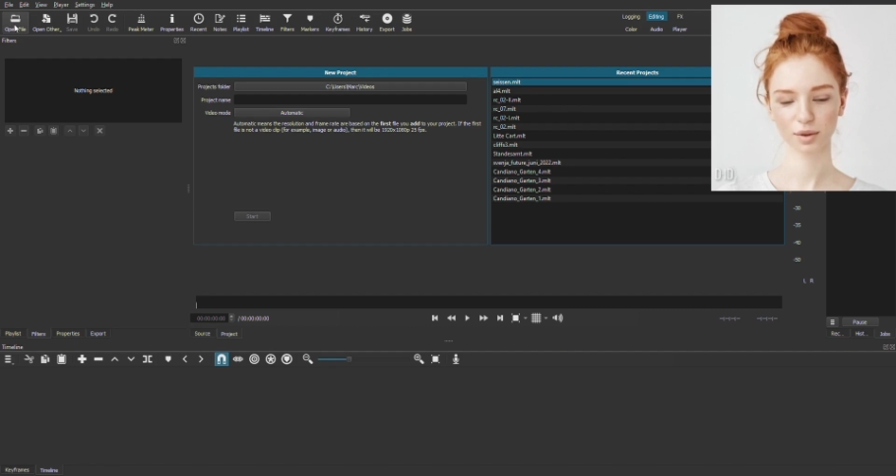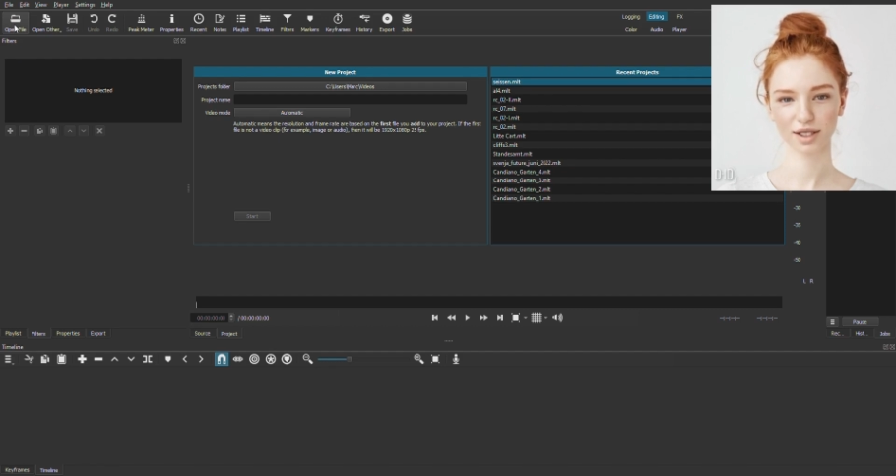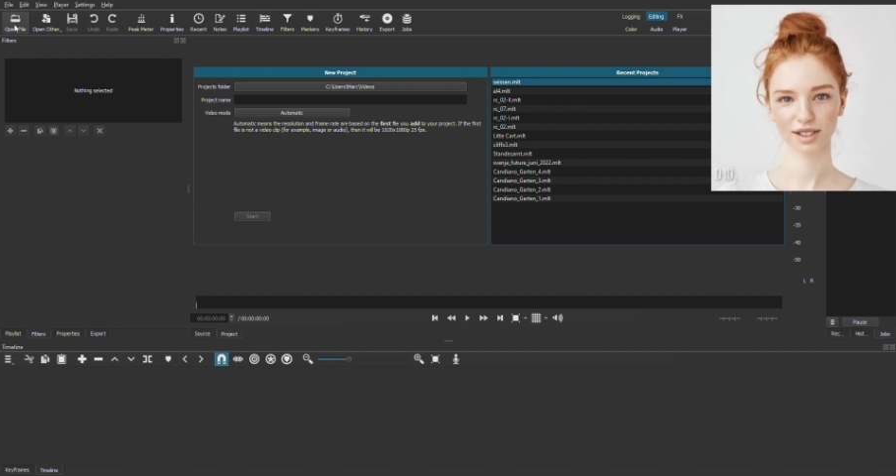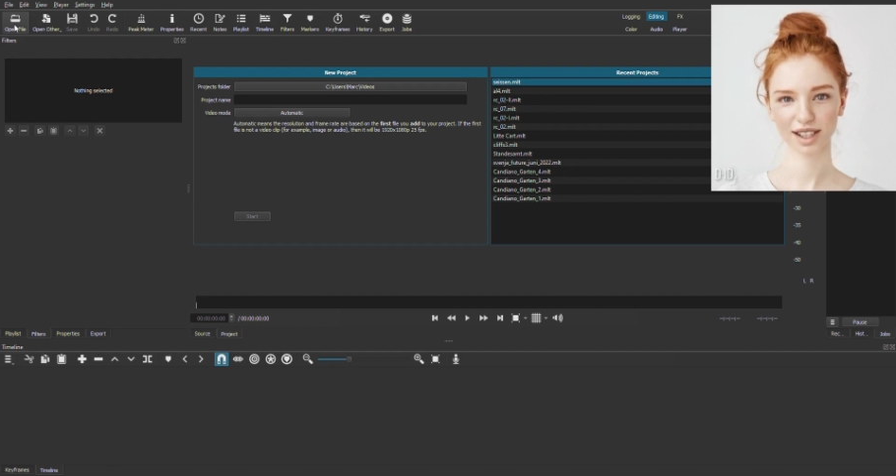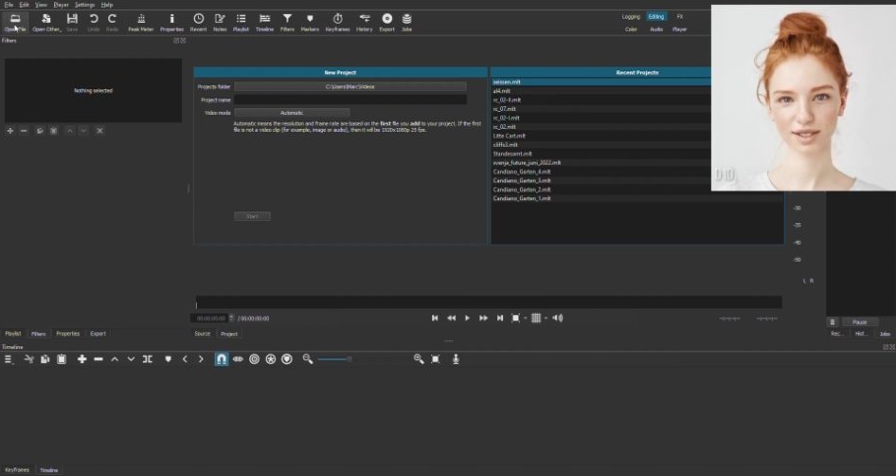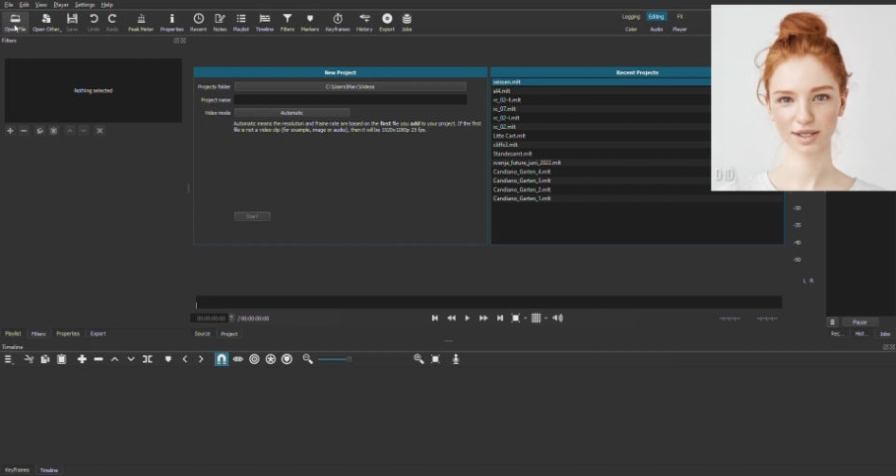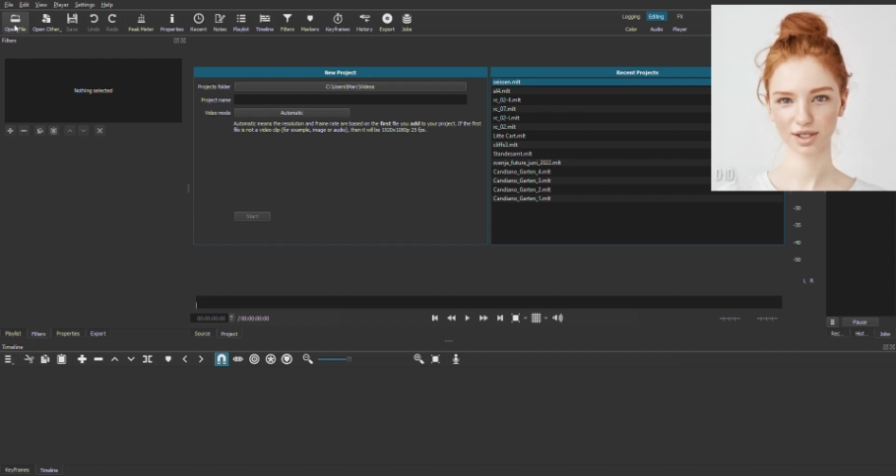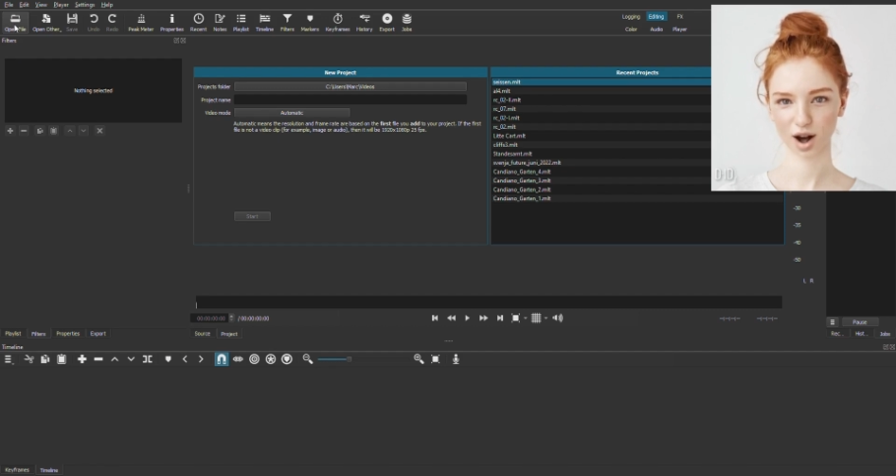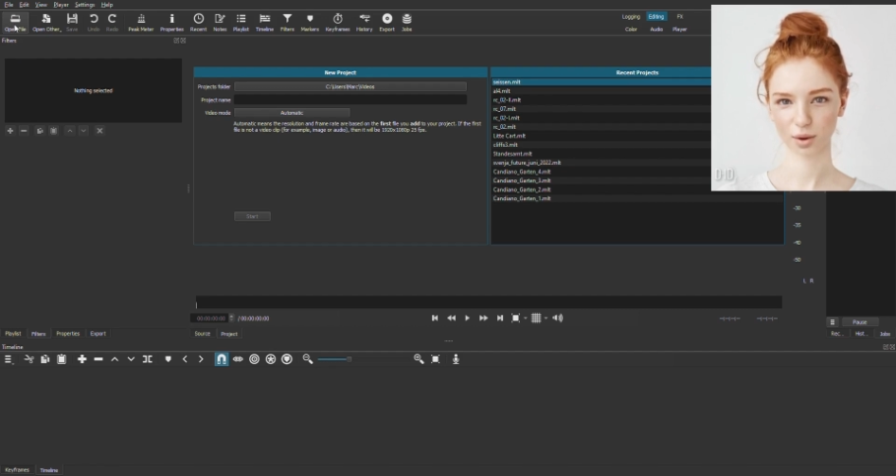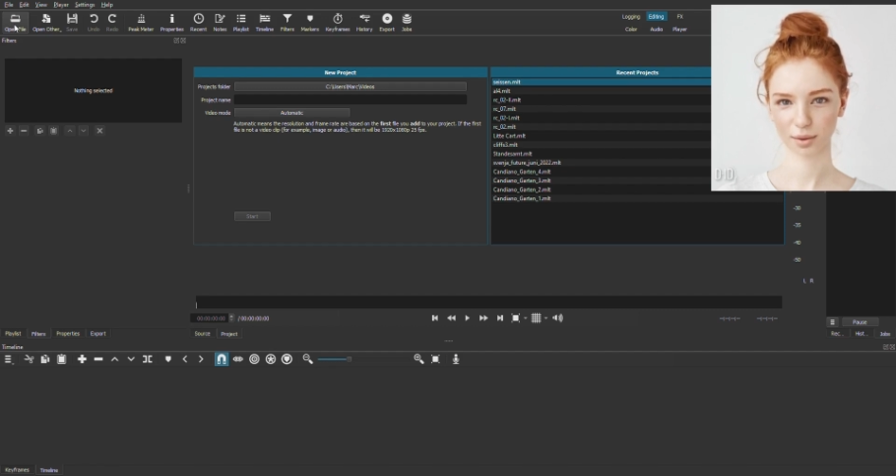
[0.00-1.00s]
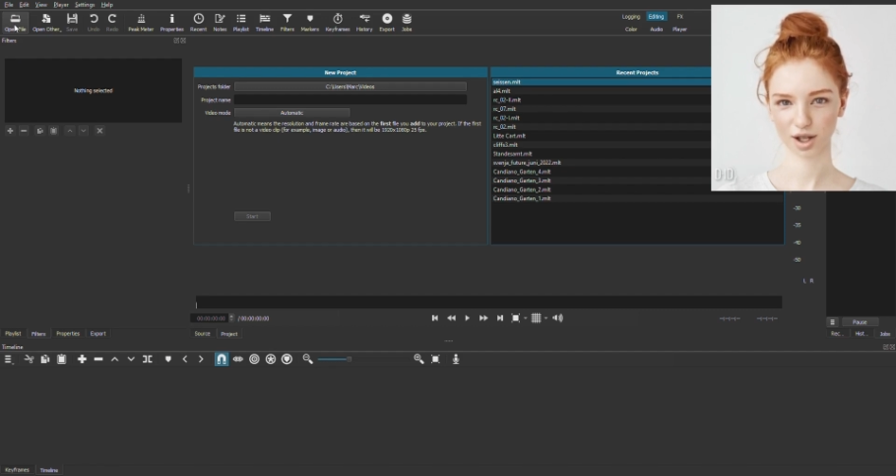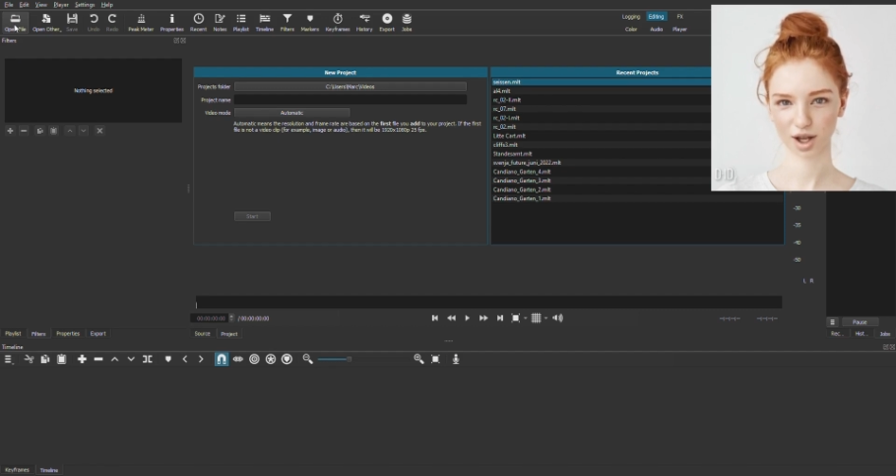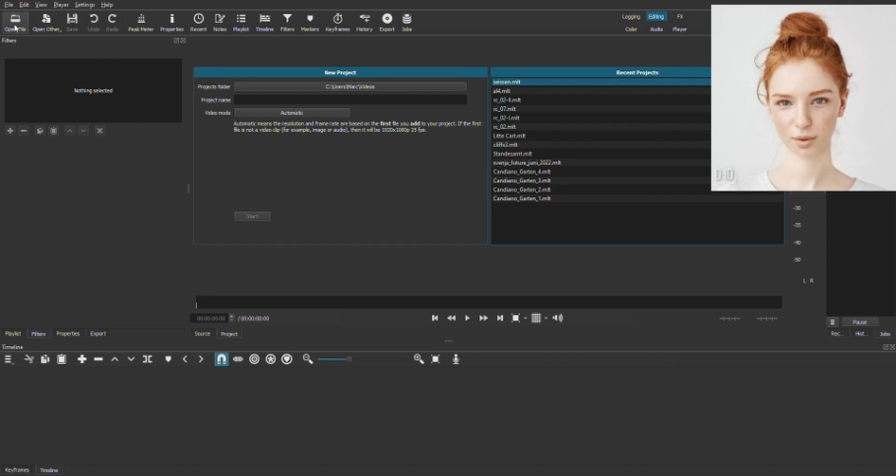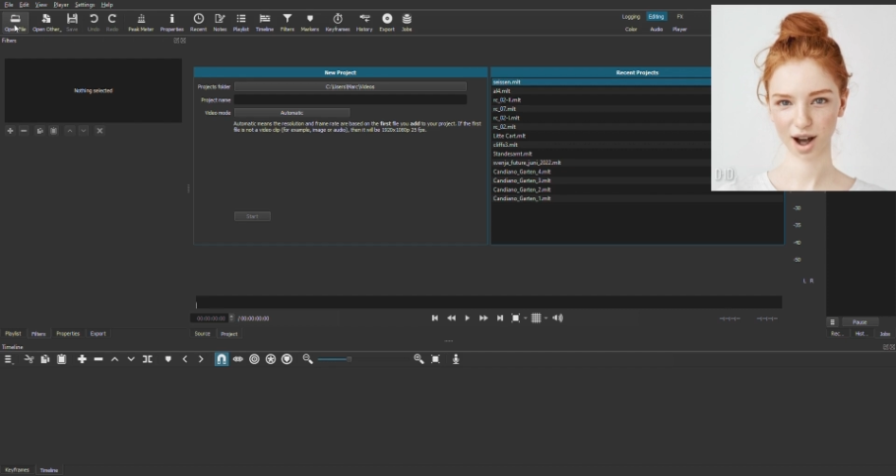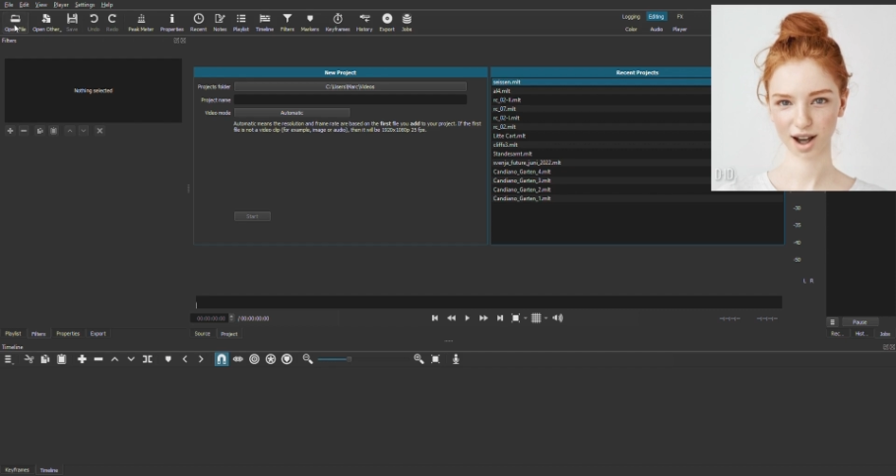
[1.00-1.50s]
button in the top
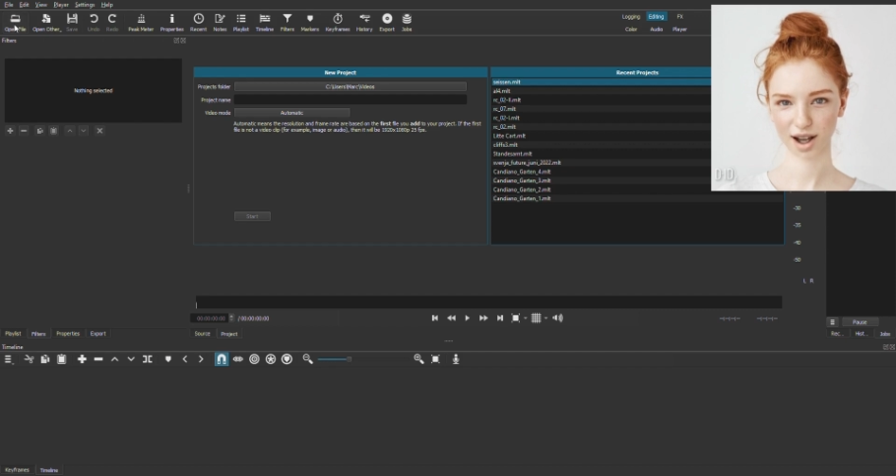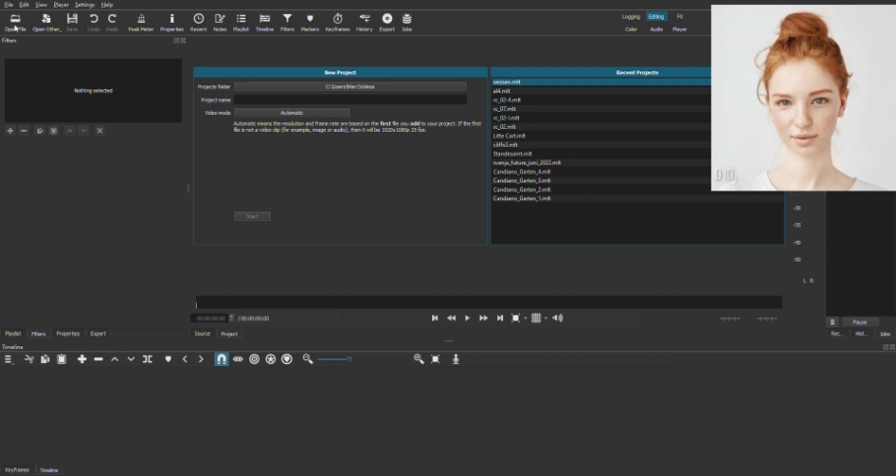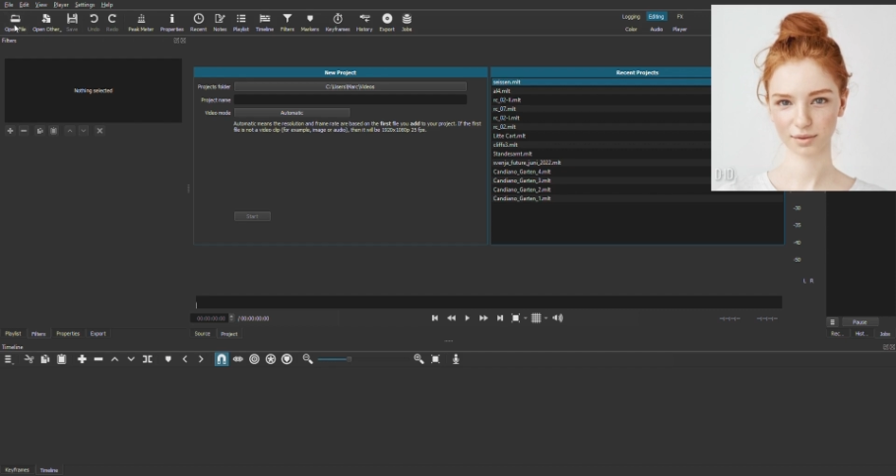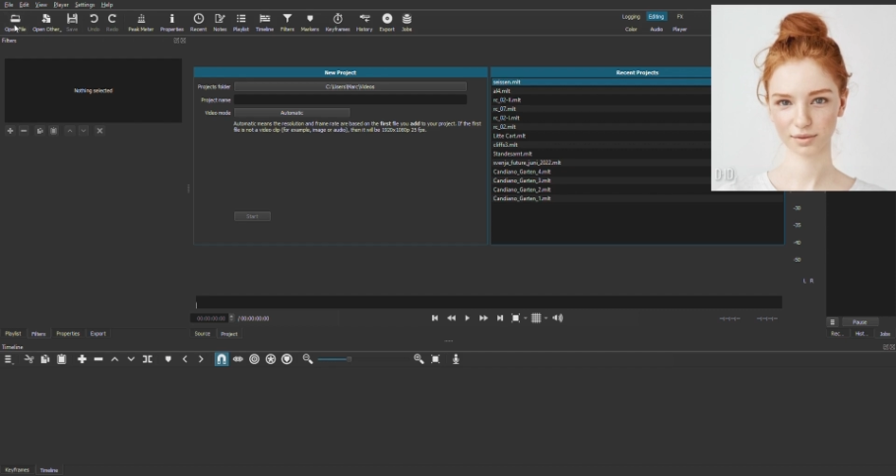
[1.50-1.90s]
menu bar.